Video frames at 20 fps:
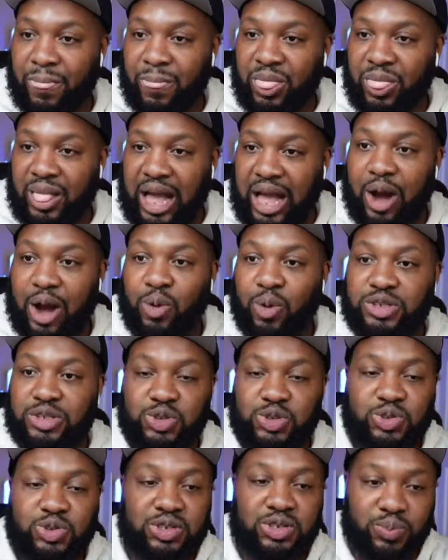I want
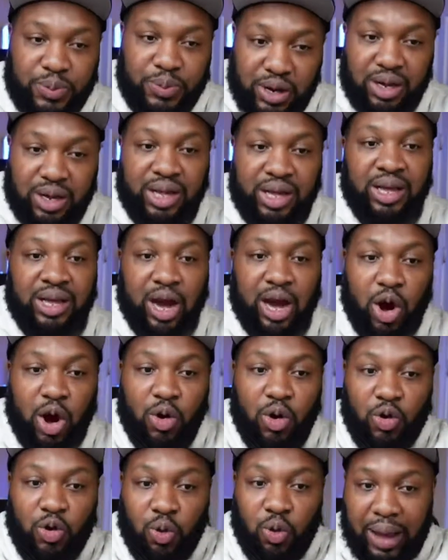you to book. Oh,
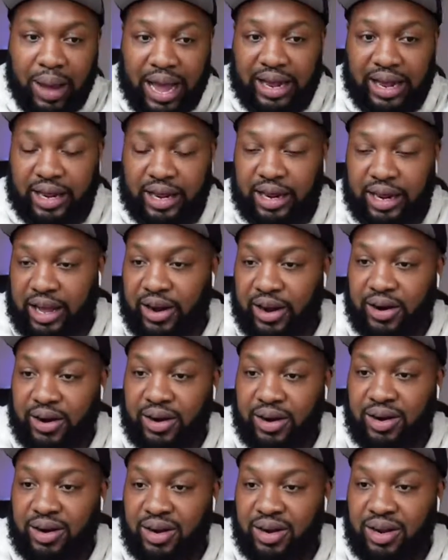you made it
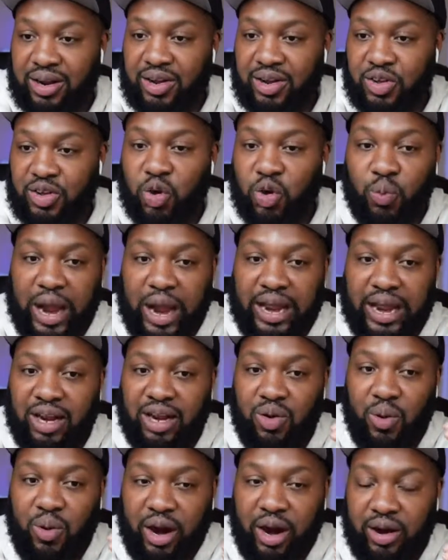here? You ready
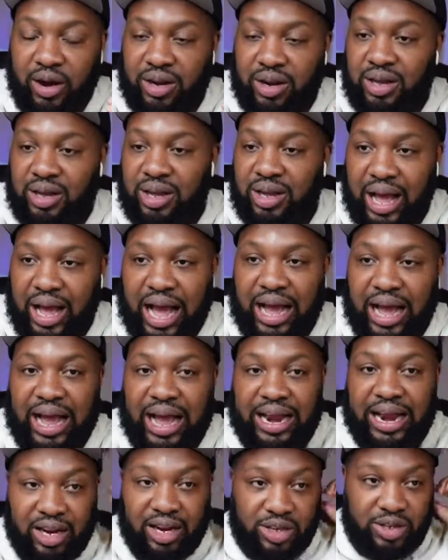to work? I
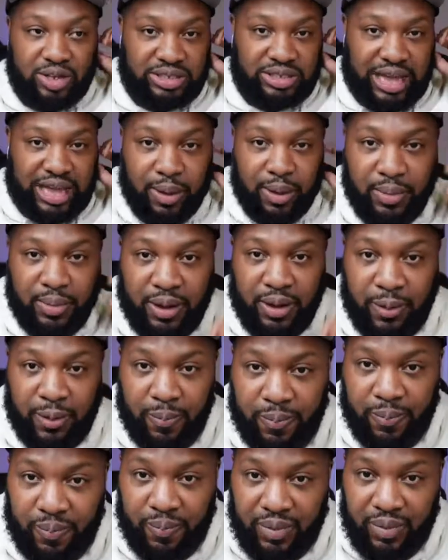got a little statement.
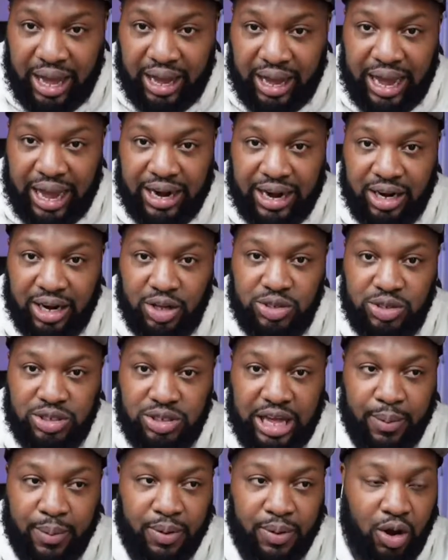I got a little
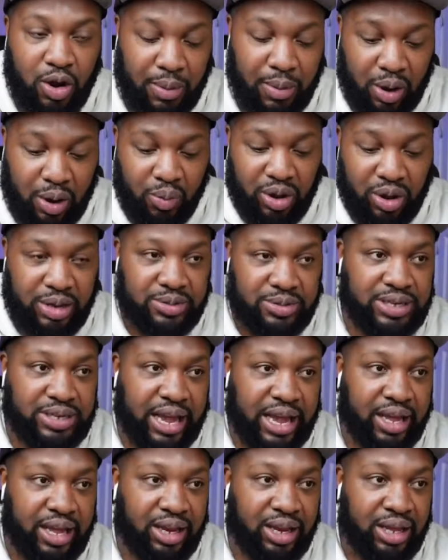statement on my
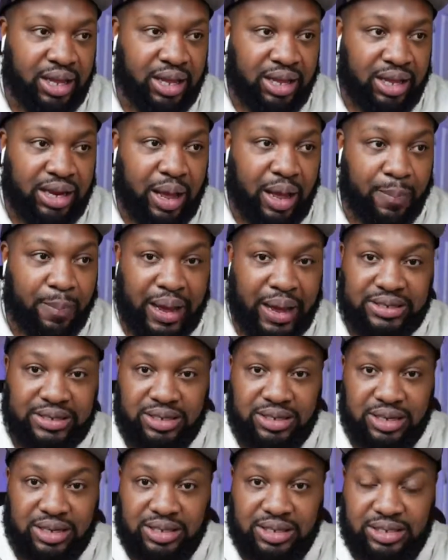website that
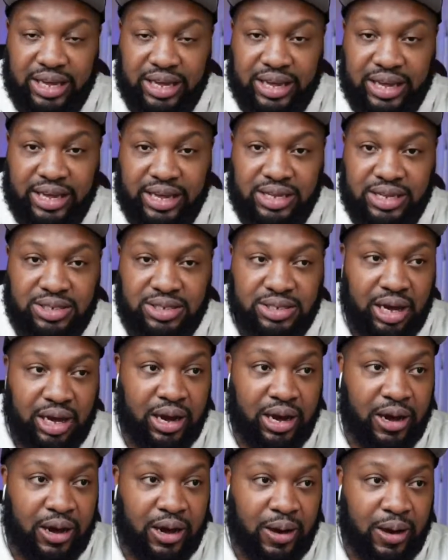basically says,
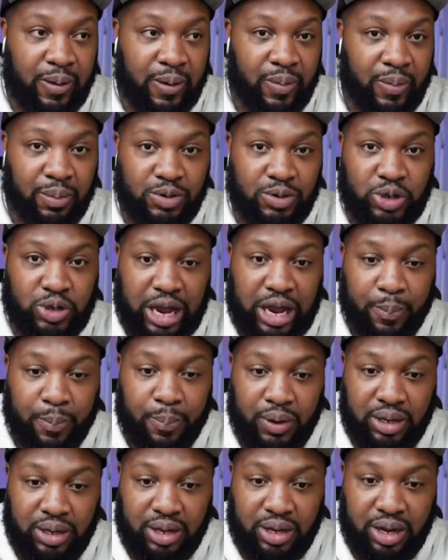I'm gonna try to
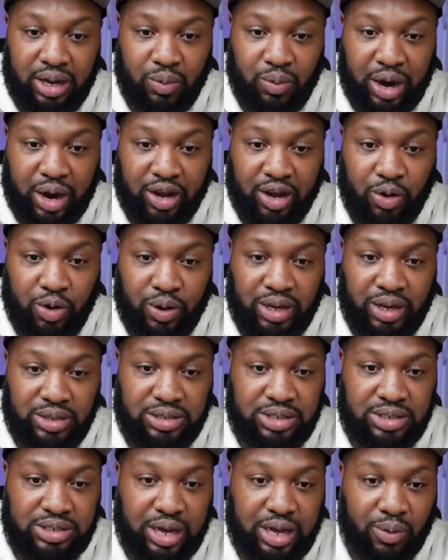pull it up right quick
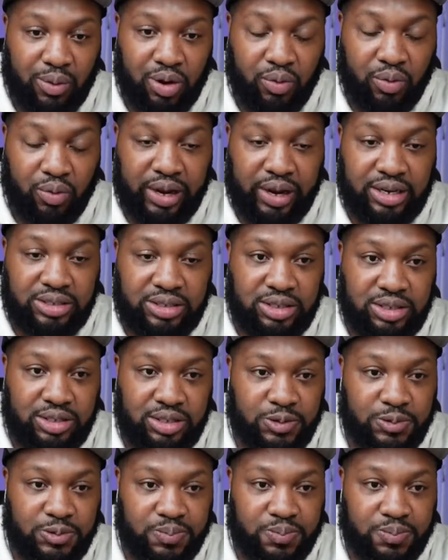because I want to read it to you.